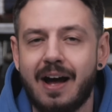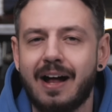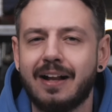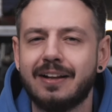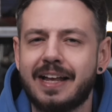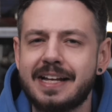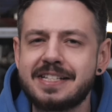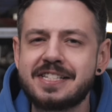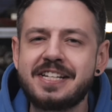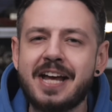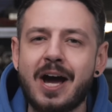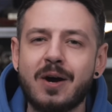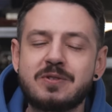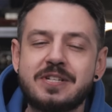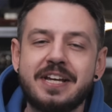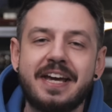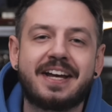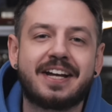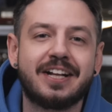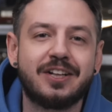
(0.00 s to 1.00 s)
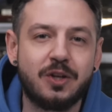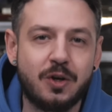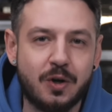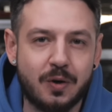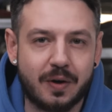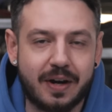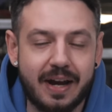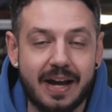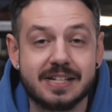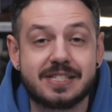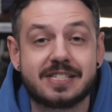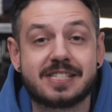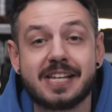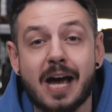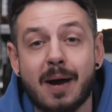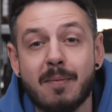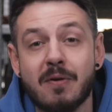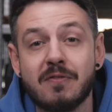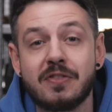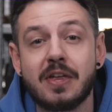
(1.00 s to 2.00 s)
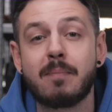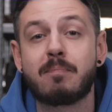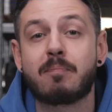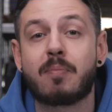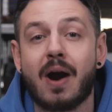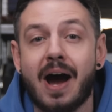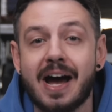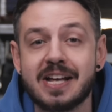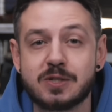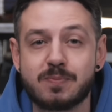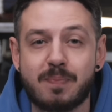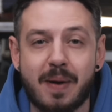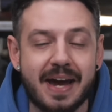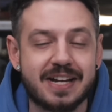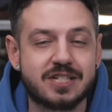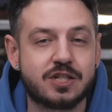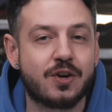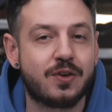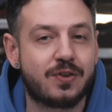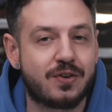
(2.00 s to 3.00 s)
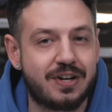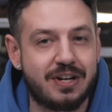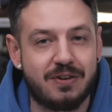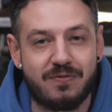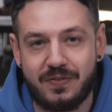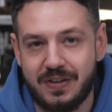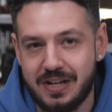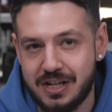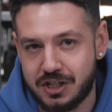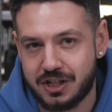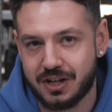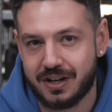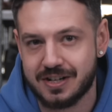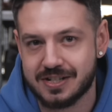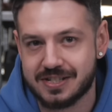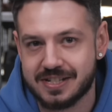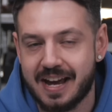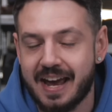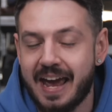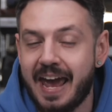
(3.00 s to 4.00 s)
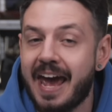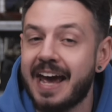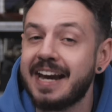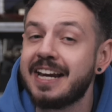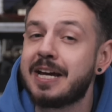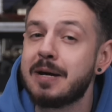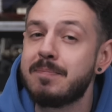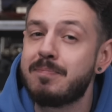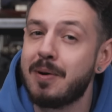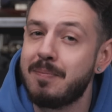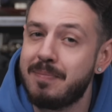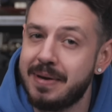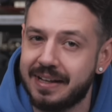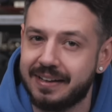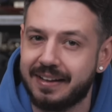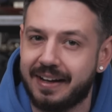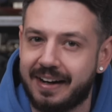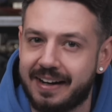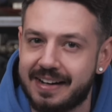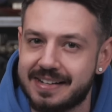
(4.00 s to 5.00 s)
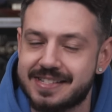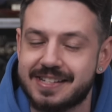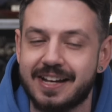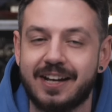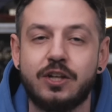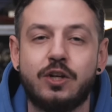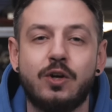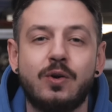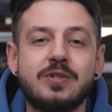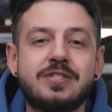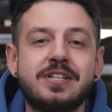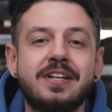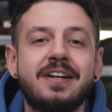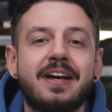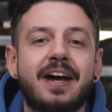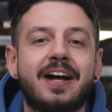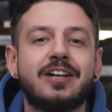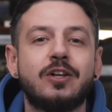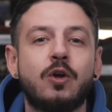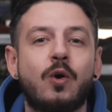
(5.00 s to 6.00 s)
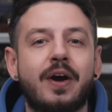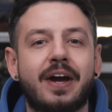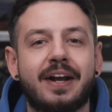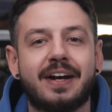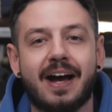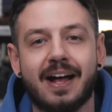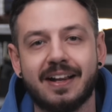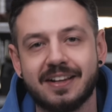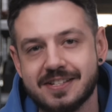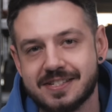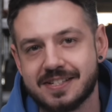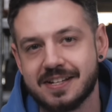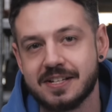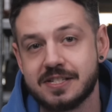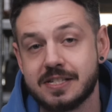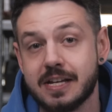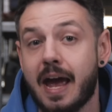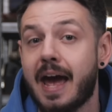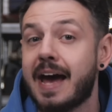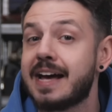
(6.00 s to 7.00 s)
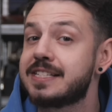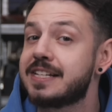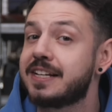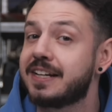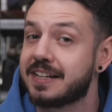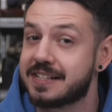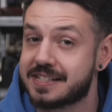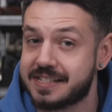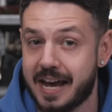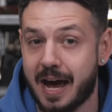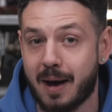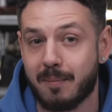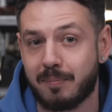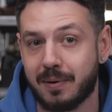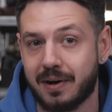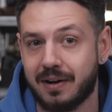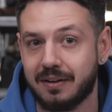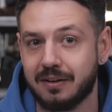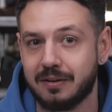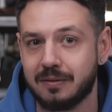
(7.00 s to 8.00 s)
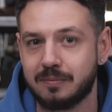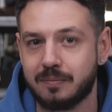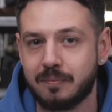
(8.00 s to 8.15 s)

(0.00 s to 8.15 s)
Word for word: Let's now take a look at some of the Prospector 3 features and capabilities using alloy analysis as an example.